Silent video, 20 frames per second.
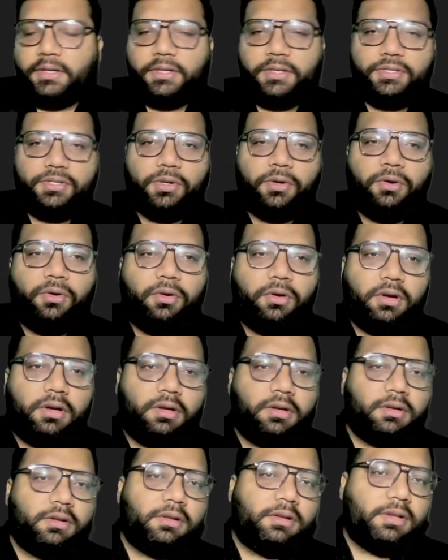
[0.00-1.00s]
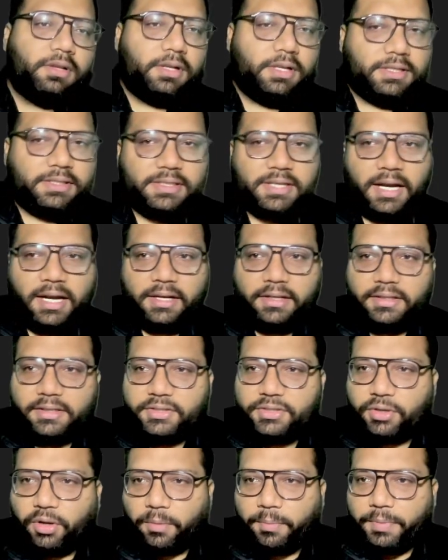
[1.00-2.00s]
So let's start
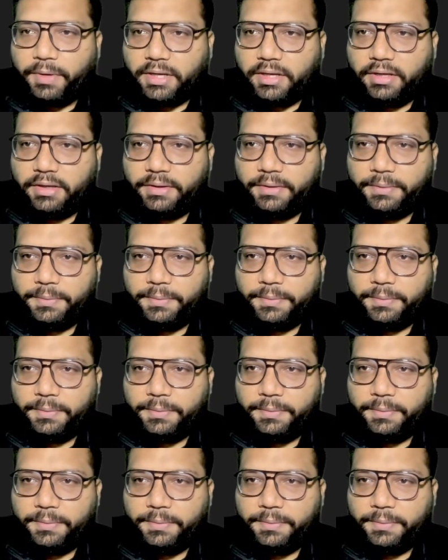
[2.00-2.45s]
this topic.